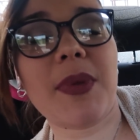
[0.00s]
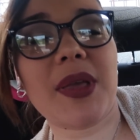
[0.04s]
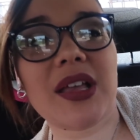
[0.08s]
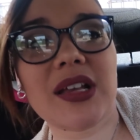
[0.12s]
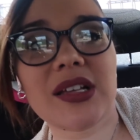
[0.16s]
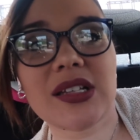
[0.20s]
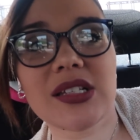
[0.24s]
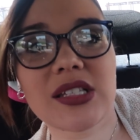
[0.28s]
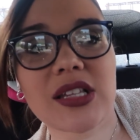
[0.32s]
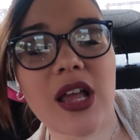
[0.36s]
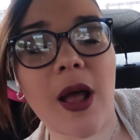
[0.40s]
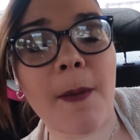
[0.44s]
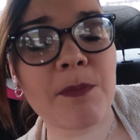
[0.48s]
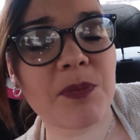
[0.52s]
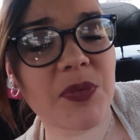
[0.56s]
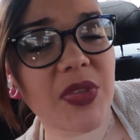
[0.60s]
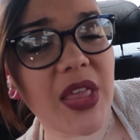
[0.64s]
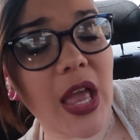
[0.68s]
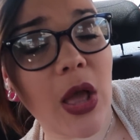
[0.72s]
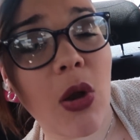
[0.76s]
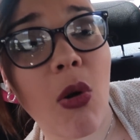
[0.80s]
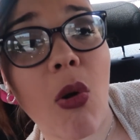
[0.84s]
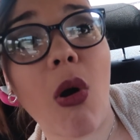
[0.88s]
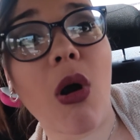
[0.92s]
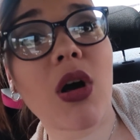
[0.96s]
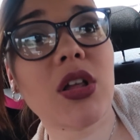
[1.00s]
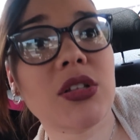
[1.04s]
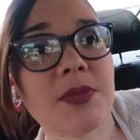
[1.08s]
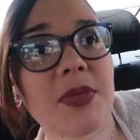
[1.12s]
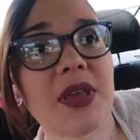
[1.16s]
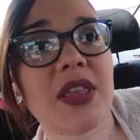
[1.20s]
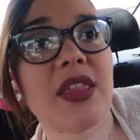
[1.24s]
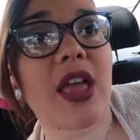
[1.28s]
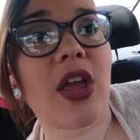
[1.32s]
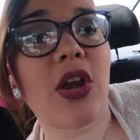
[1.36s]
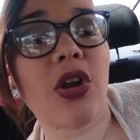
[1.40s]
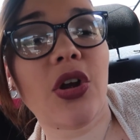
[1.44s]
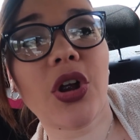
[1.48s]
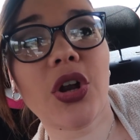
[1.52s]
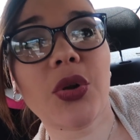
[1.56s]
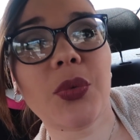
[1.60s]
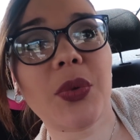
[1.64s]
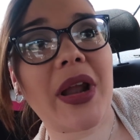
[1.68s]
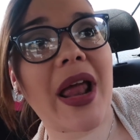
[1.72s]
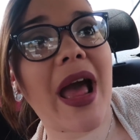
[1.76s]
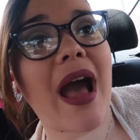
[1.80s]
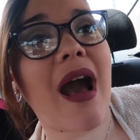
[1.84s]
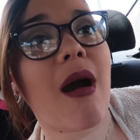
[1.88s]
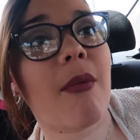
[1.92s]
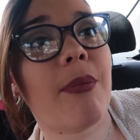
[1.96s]
because they called me. They heard
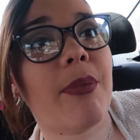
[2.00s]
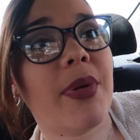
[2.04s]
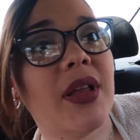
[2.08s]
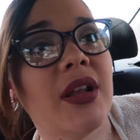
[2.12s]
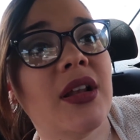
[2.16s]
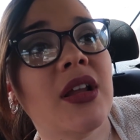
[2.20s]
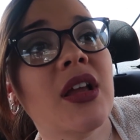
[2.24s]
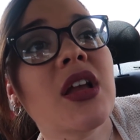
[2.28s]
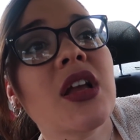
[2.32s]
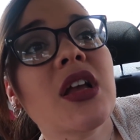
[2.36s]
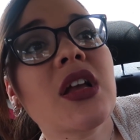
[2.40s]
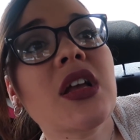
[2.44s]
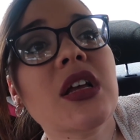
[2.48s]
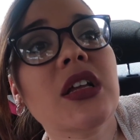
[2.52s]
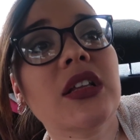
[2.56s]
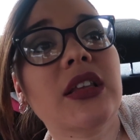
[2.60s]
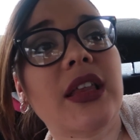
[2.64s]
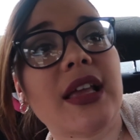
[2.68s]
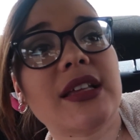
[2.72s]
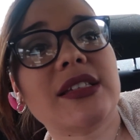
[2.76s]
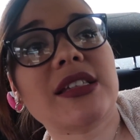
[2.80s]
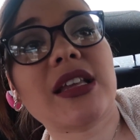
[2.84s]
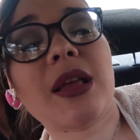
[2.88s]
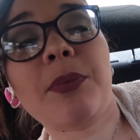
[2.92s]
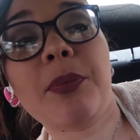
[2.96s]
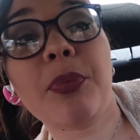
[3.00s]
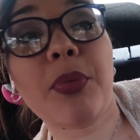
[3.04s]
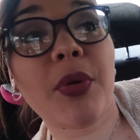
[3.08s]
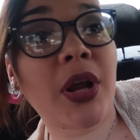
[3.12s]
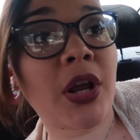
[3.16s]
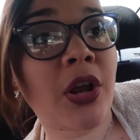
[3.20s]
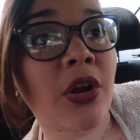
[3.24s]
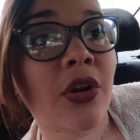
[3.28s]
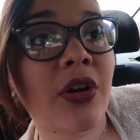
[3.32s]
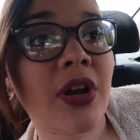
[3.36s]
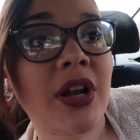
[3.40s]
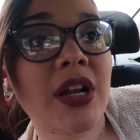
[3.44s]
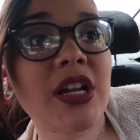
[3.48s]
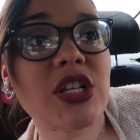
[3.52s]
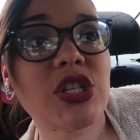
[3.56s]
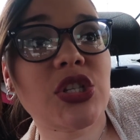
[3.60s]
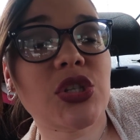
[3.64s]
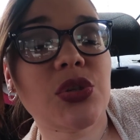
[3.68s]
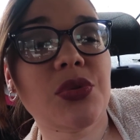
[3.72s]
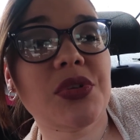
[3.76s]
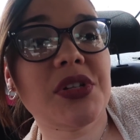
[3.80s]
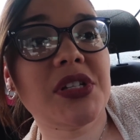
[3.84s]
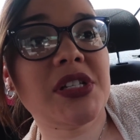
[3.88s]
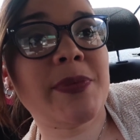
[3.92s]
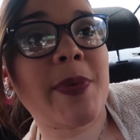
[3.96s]
what happened. They said, bring her in as
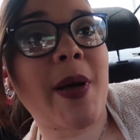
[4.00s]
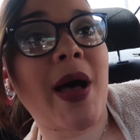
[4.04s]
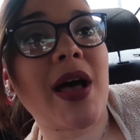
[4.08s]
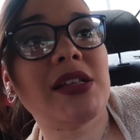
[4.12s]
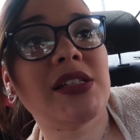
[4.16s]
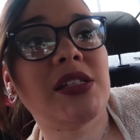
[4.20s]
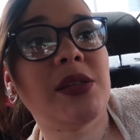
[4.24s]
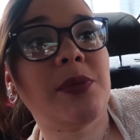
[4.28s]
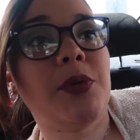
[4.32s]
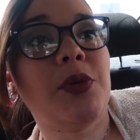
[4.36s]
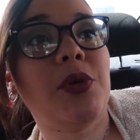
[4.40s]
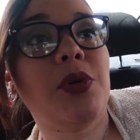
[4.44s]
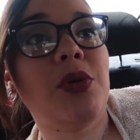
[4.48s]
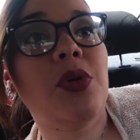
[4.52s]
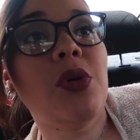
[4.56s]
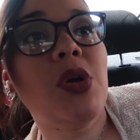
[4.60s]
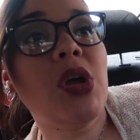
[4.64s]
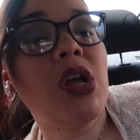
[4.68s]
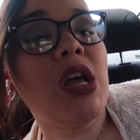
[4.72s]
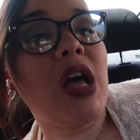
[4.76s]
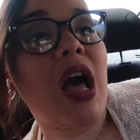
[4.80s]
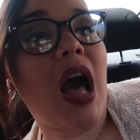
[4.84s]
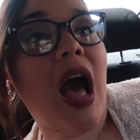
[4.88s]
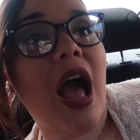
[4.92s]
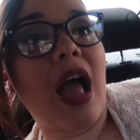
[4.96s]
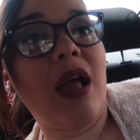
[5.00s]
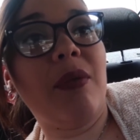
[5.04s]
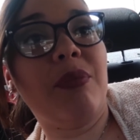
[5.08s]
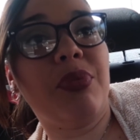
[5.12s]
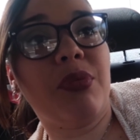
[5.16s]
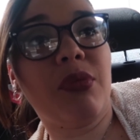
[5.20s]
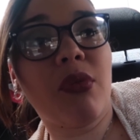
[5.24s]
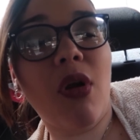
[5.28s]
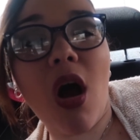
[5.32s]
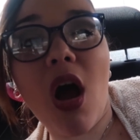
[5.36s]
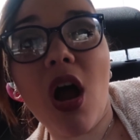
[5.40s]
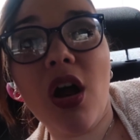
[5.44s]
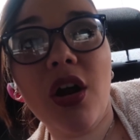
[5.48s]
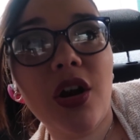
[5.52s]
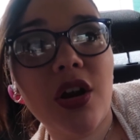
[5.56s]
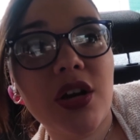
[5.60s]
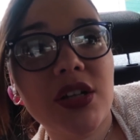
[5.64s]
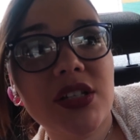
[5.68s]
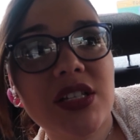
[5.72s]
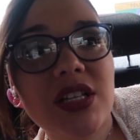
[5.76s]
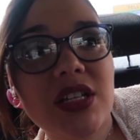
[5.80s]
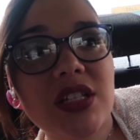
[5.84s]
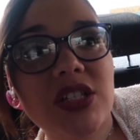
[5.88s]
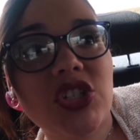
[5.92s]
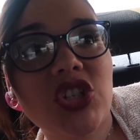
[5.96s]
soon as possible. I brought her
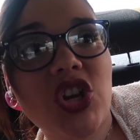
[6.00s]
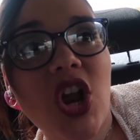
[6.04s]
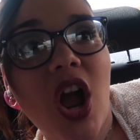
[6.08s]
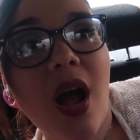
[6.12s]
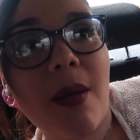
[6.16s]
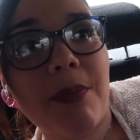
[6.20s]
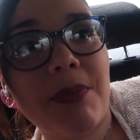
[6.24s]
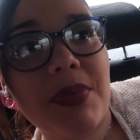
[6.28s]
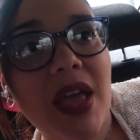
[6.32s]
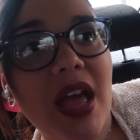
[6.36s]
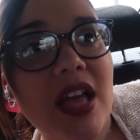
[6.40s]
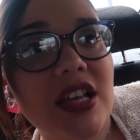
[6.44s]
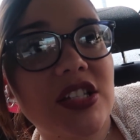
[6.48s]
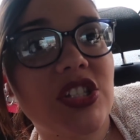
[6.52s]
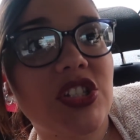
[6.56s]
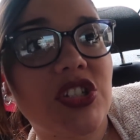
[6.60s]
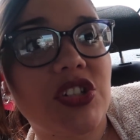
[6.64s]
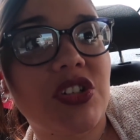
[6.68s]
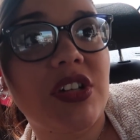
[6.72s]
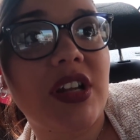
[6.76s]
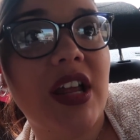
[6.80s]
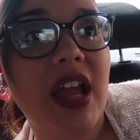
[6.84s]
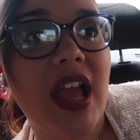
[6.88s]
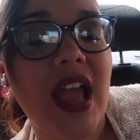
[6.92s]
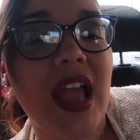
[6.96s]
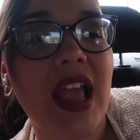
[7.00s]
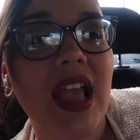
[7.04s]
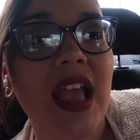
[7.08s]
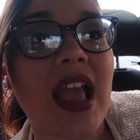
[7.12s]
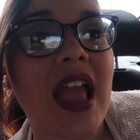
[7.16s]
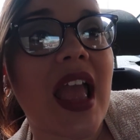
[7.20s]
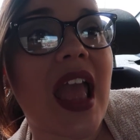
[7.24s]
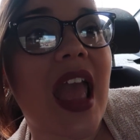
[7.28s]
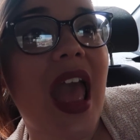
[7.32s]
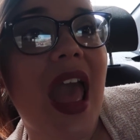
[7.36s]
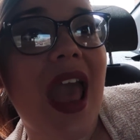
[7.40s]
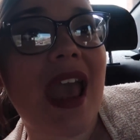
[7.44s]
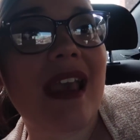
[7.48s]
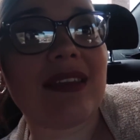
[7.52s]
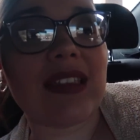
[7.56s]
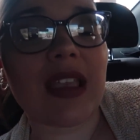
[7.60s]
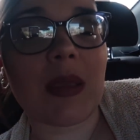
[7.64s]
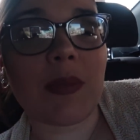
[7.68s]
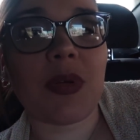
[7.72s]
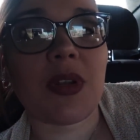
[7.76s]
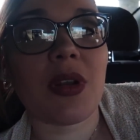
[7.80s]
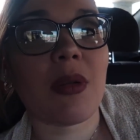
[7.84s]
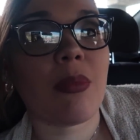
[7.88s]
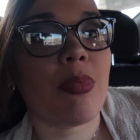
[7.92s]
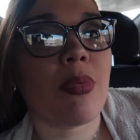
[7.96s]
to CHOP yesterday and
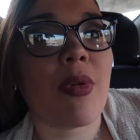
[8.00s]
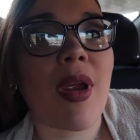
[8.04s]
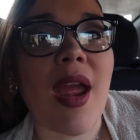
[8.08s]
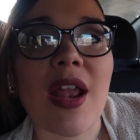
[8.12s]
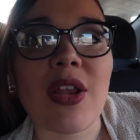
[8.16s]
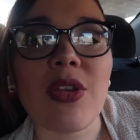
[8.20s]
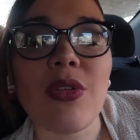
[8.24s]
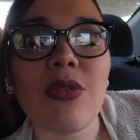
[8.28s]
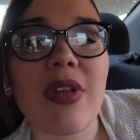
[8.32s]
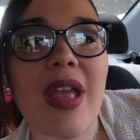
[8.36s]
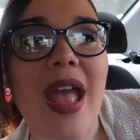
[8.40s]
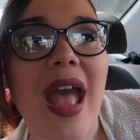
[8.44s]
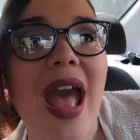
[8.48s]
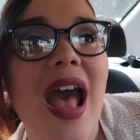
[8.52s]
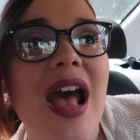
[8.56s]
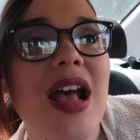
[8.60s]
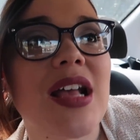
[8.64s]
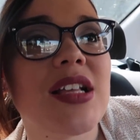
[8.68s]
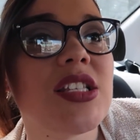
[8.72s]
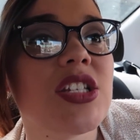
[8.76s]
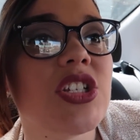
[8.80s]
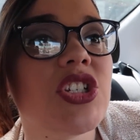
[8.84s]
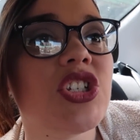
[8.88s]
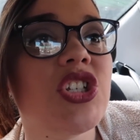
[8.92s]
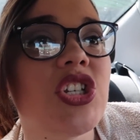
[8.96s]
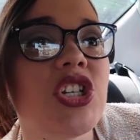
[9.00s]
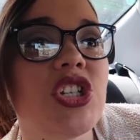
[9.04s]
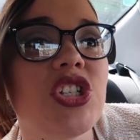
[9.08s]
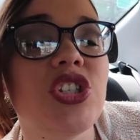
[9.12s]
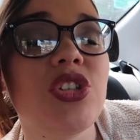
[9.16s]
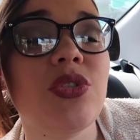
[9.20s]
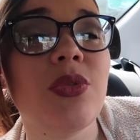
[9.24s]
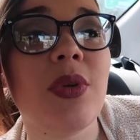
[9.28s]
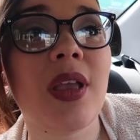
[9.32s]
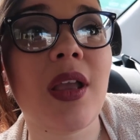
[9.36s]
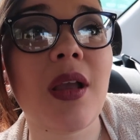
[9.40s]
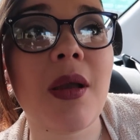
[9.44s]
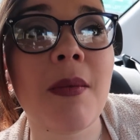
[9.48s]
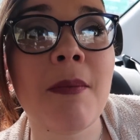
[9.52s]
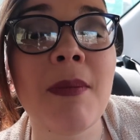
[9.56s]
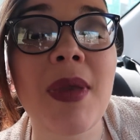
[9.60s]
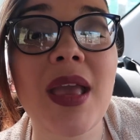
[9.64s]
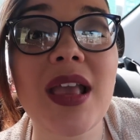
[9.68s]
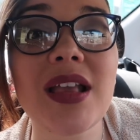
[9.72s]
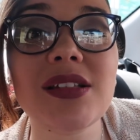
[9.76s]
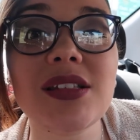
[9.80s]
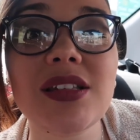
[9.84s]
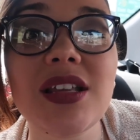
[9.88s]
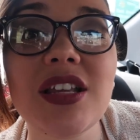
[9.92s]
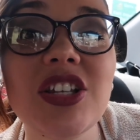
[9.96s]
they put a brand new cast. She's doing
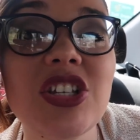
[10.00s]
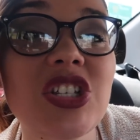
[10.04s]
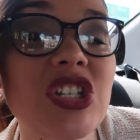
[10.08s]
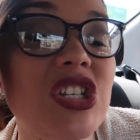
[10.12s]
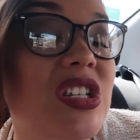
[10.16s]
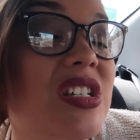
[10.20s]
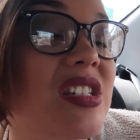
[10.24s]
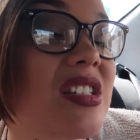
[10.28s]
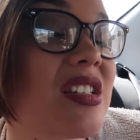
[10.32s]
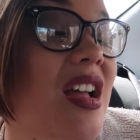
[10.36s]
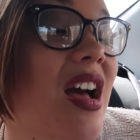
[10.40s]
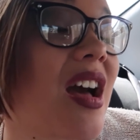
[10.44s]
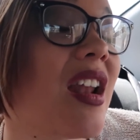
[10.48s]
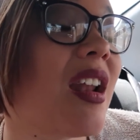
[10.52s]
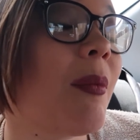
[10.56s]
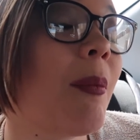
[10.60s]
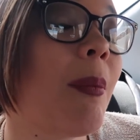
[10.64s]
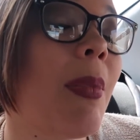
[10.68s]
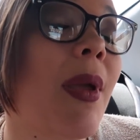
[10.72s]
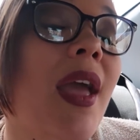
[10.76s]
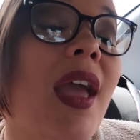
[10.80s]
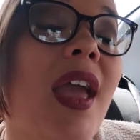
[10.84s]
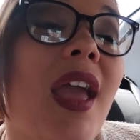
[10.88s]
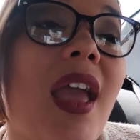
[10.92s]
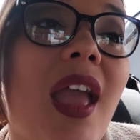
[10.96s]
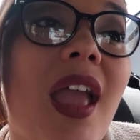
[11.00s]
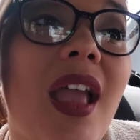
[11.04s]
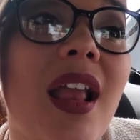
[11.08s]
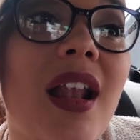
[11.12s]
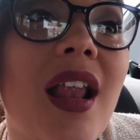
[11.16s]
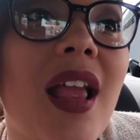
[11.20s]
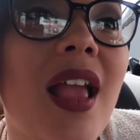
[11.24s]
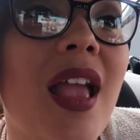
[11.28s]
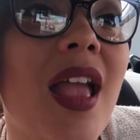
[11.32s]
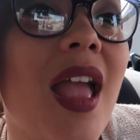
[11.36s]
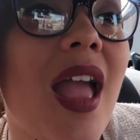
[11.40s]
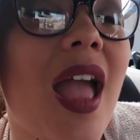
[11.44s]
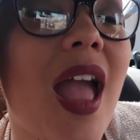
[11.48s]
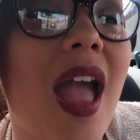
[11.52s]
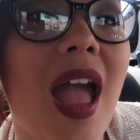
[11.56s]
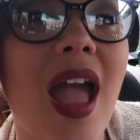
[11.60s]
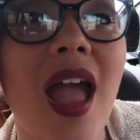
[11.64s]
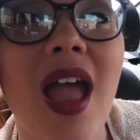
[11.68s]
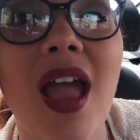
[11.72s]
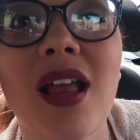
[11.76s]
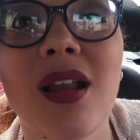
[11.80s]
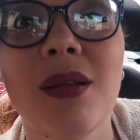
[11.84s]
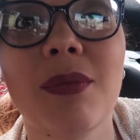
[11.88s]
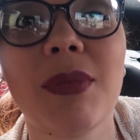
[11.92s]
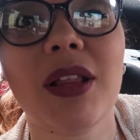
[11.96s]
amazing. She's not in pain,
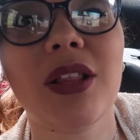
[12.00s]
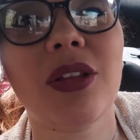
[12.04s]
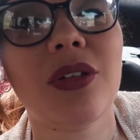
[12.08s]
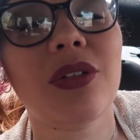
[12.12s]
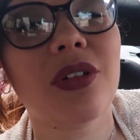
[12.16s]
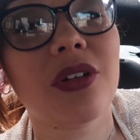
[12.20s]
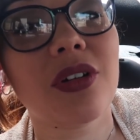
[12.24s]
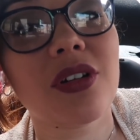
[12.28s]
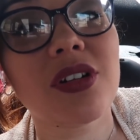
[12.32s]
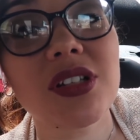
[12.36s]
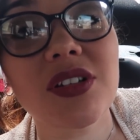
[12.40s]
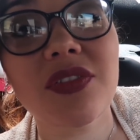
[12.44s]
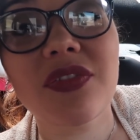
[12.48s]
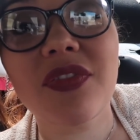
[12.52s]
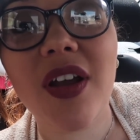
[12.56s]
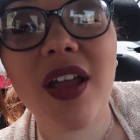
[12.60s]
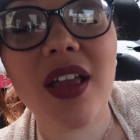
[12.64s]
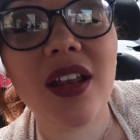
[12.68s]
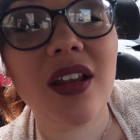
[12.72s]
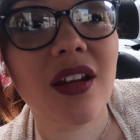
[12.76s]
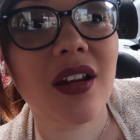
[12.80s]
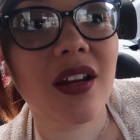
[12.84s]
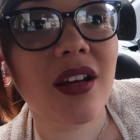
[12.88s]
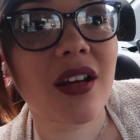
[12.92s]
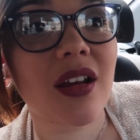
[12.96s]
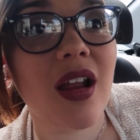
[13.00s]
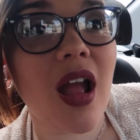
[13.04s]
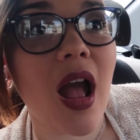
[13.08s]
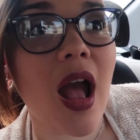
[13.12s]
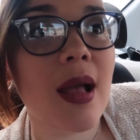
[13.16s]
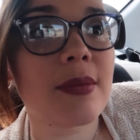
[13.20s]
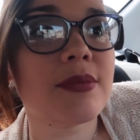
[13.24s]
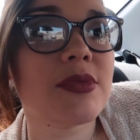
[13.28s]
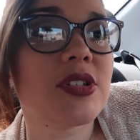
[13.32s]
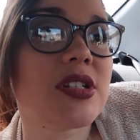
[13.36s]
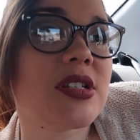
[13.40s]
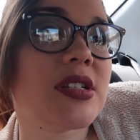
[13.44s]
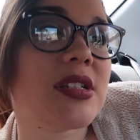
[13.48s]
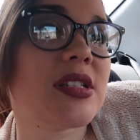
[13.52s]
and my little girl's a fighter. I